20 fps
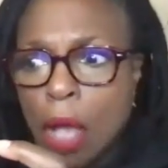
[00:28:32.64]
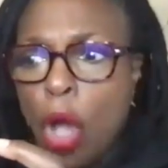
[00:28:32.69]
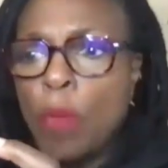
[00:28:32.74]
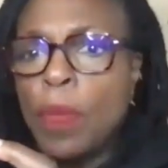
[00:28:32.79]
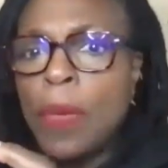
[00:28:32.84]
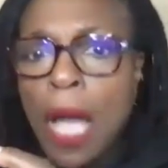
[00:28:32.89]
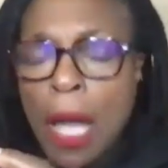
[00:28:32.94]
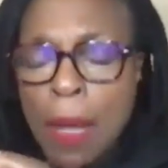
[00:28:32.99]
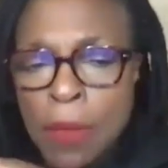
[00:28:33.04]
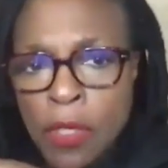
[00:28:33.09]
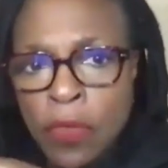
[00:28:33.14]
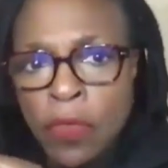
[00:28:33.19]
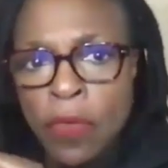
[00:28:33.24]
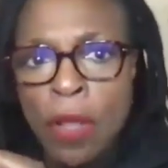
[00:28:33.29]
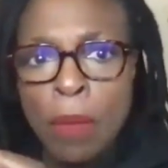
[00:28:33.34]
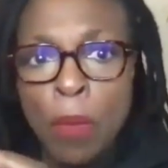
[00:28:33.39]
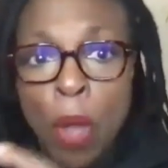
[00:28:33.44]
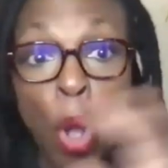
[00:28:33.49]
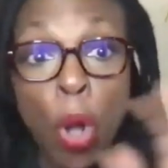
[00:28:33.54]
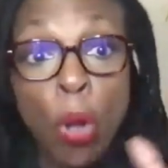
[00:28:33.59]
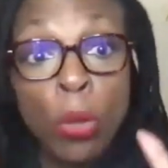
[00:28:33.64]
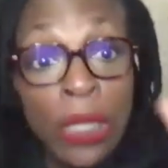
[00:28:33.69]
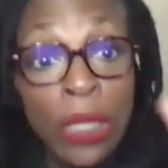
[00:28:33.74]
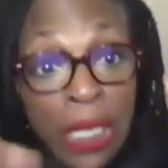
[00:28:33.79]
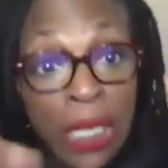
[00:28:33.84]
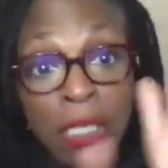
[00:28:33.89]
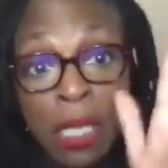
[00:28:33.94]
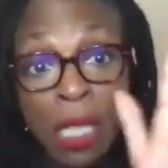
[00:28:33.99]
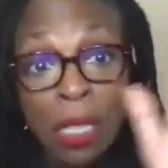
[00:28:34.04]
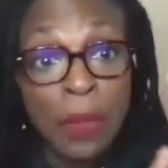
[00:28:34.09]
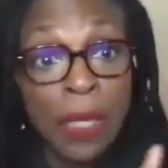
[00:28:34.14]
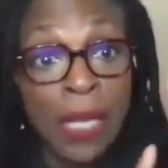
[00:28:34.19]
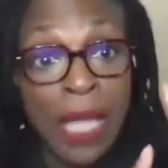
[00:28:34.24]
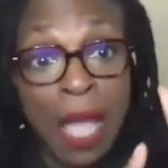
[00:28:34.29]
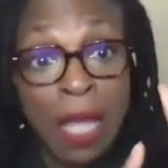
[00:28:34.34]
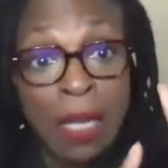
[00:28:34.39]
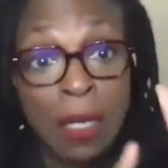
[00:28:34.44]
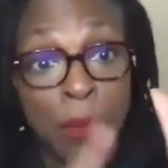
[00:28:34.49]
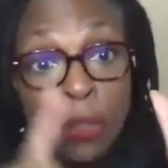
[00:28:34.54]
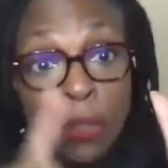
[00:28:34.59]
comes from holding each other
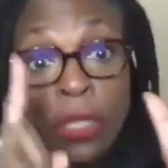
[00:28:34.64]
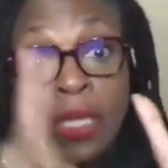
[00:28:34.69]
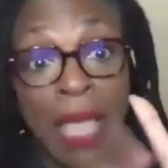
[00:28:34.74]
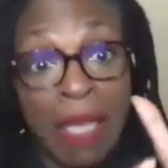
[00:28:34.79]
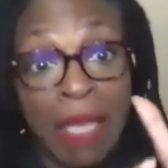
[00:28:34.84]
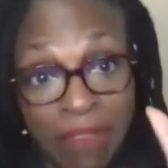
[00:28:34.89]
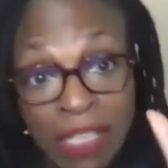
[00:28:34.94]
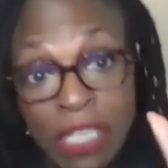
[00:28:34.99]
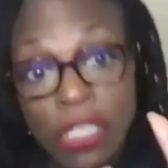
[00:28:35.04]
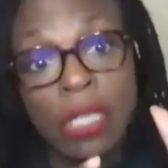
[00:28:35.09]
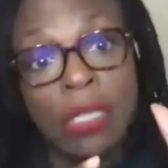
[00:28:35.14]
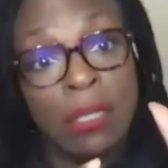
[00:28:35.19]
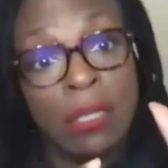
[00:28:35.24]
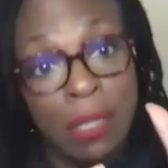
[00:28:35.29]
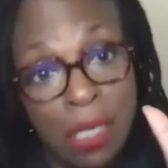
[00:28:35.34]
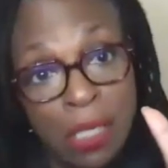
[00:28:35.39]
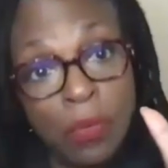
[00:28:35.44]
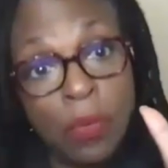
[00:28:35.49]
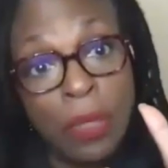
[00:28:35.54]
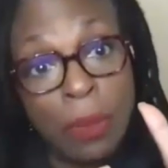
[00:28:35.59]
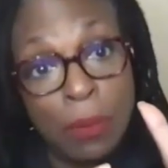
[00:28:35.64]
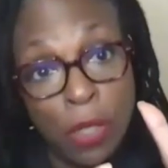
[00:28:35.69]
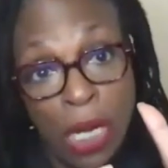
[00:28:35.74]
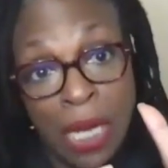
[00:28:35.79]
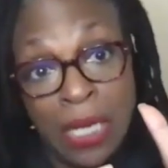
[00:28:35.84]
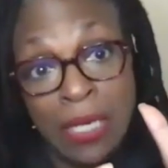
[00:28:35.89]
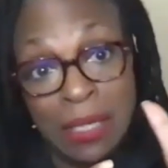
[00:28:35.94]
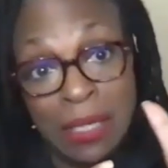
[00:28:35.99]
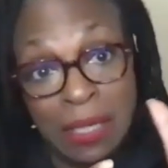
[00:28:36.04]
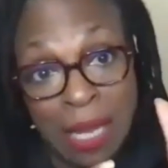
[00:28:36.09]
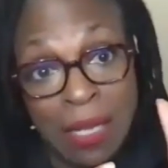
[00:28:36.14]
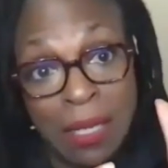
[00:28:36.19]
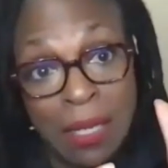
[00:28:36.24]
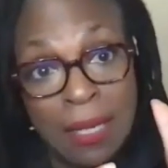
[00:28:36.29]
accountable to that vision, is what I'm trying to say.